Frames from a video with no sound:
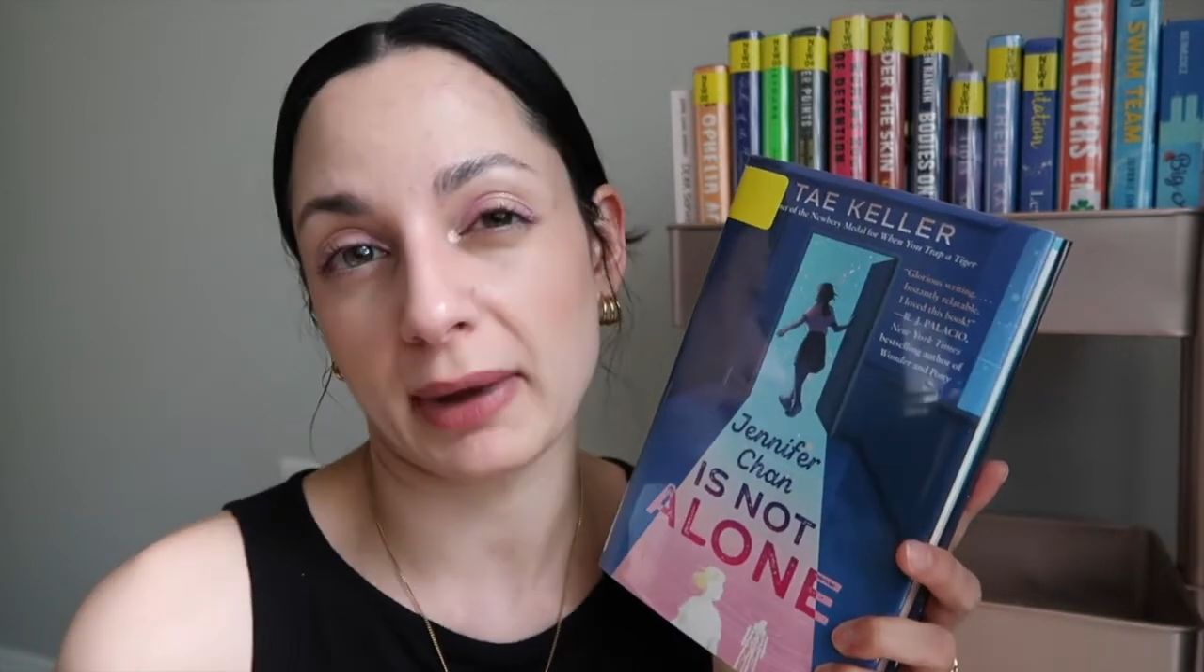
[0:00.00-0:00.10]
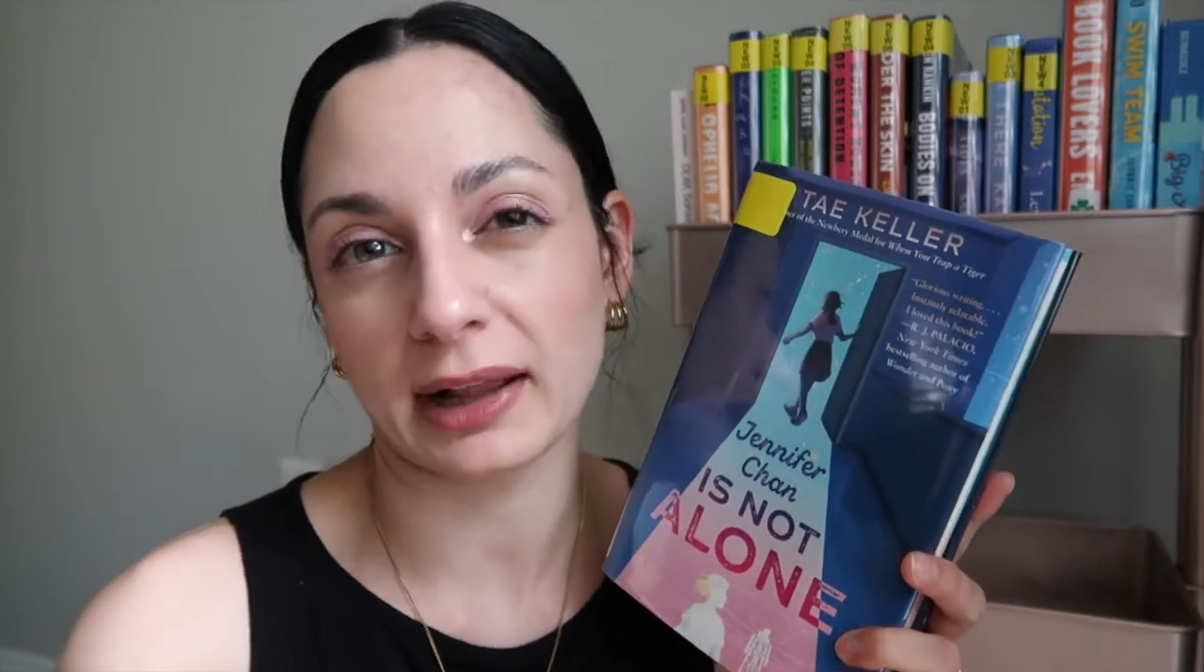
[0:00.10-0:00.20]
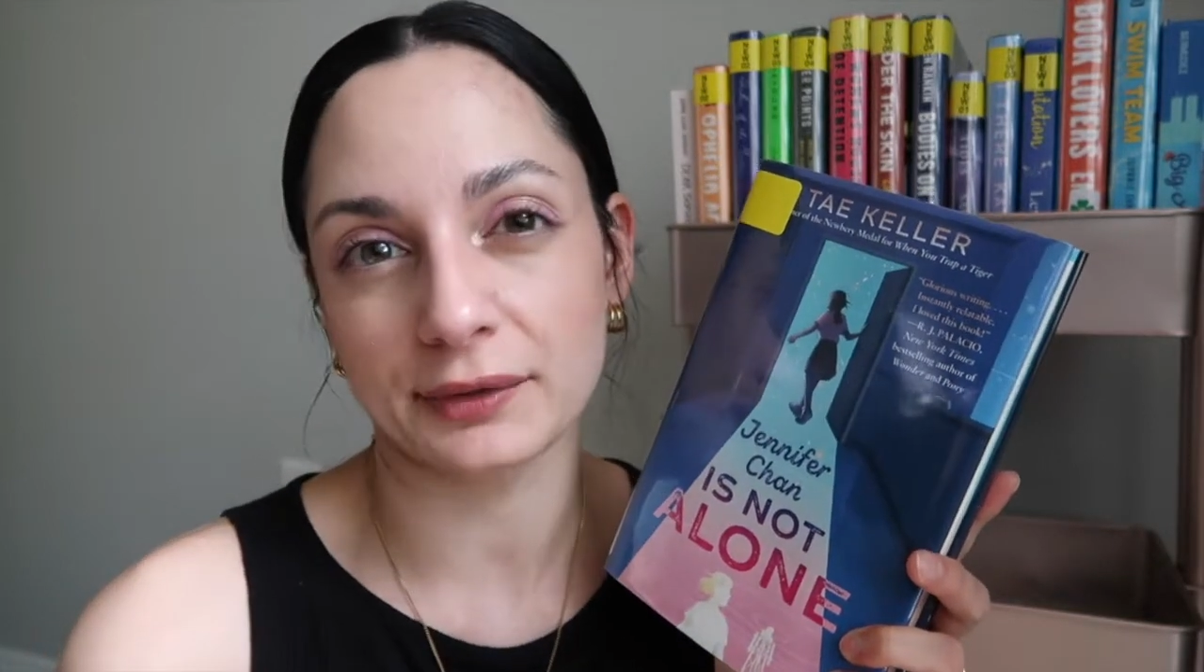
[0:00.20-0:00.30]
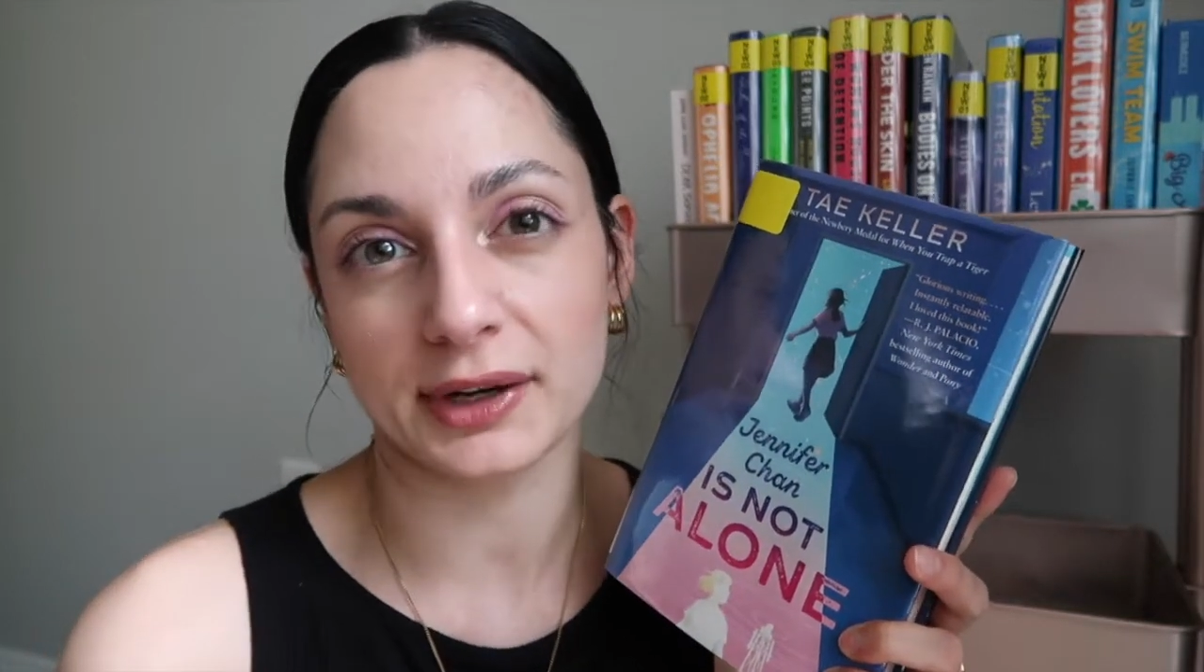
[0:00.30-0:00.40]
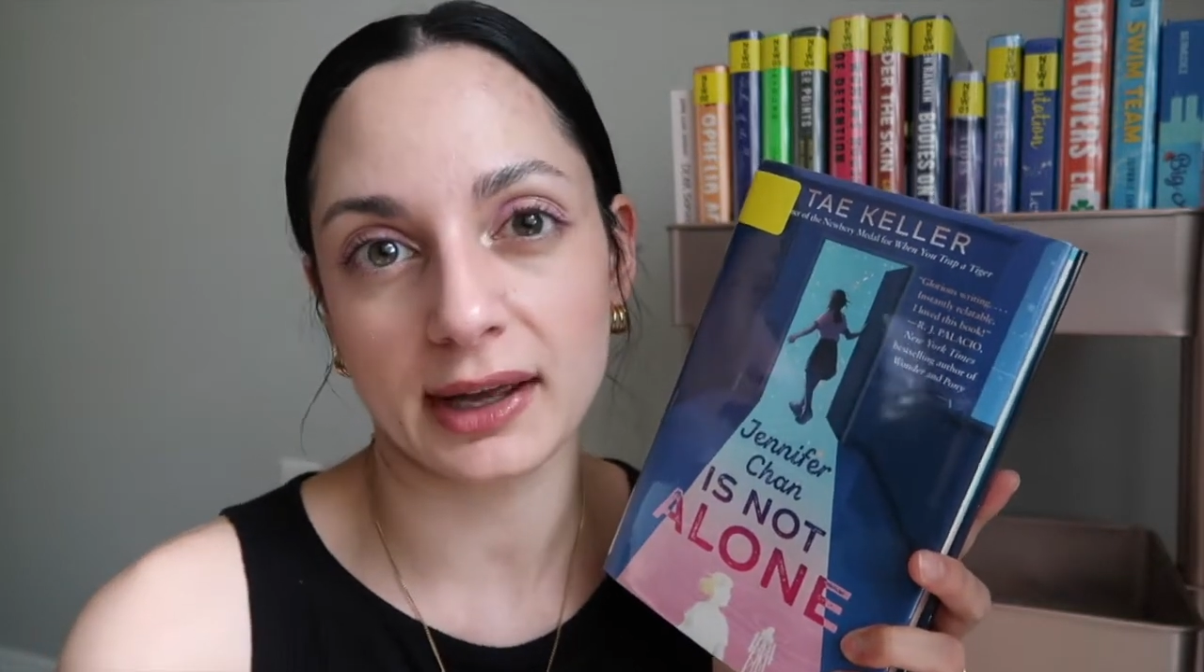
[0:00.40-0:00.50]

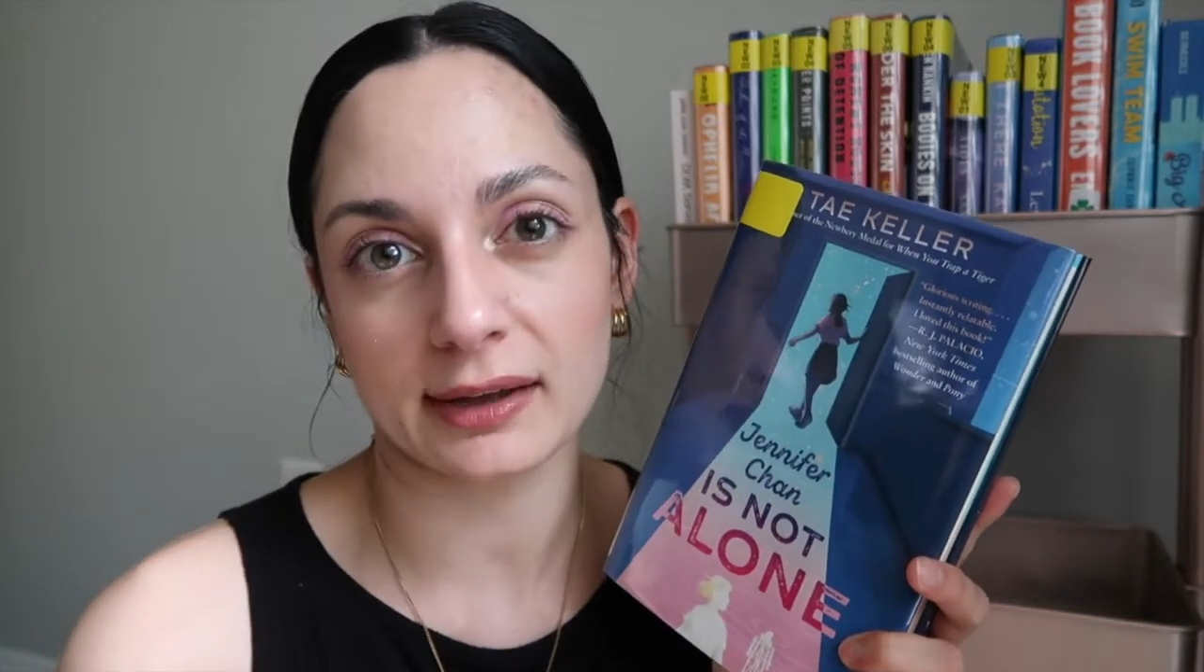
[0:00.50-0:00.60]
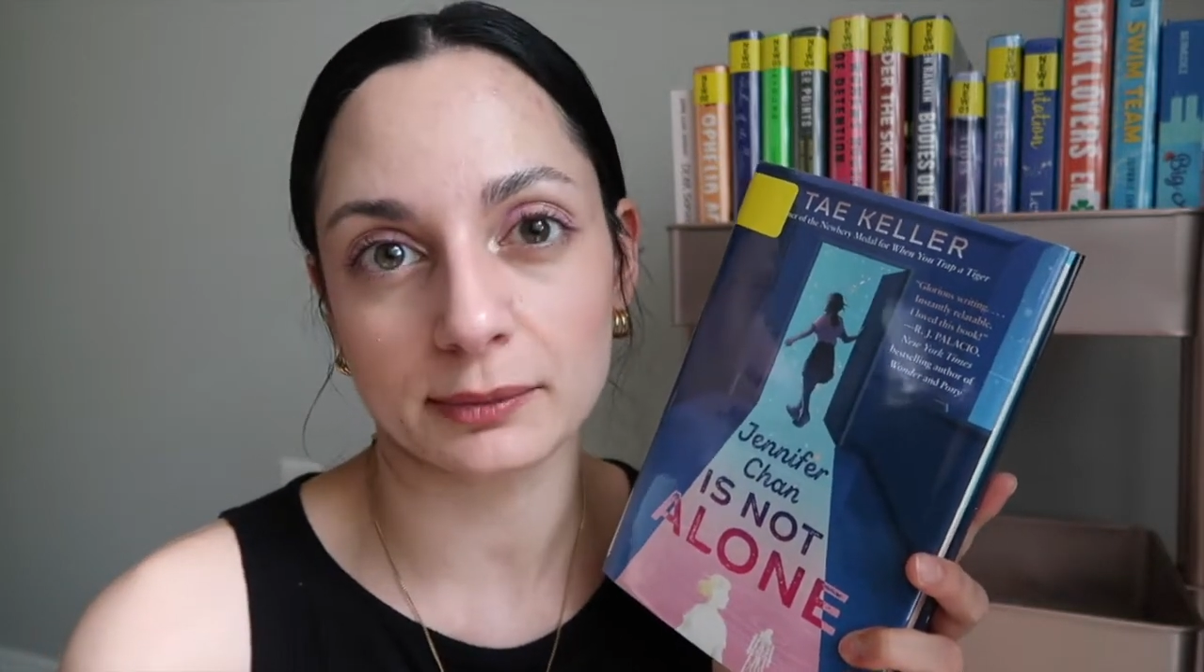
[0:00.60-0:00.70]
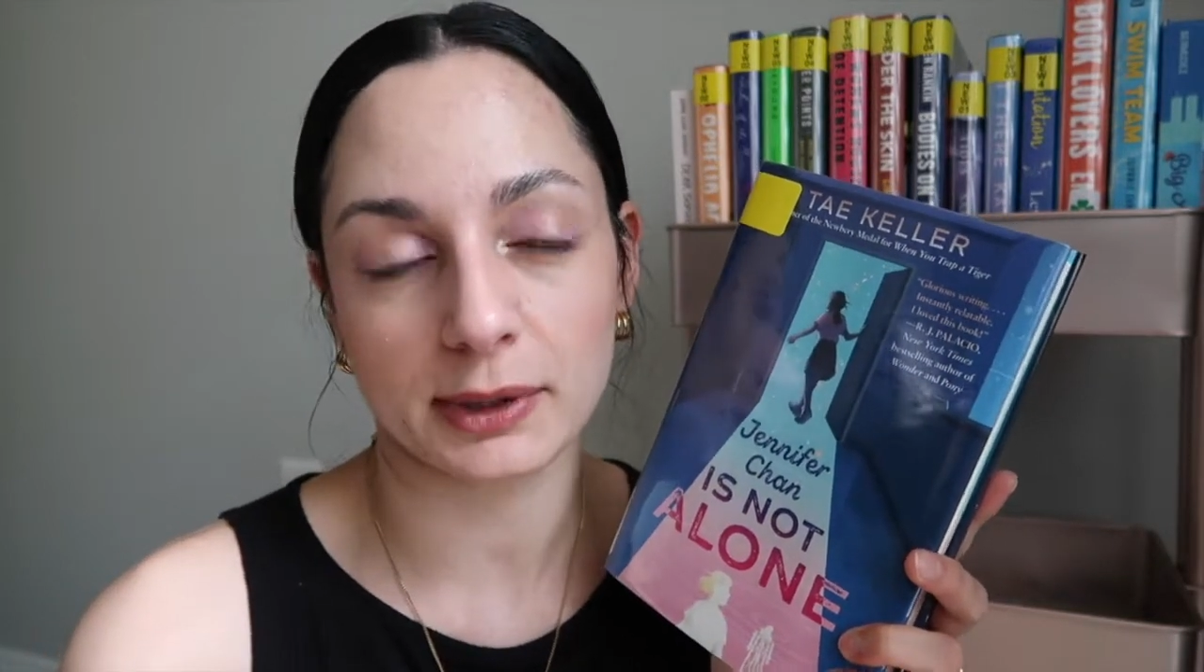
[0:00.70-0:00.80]
Mallory as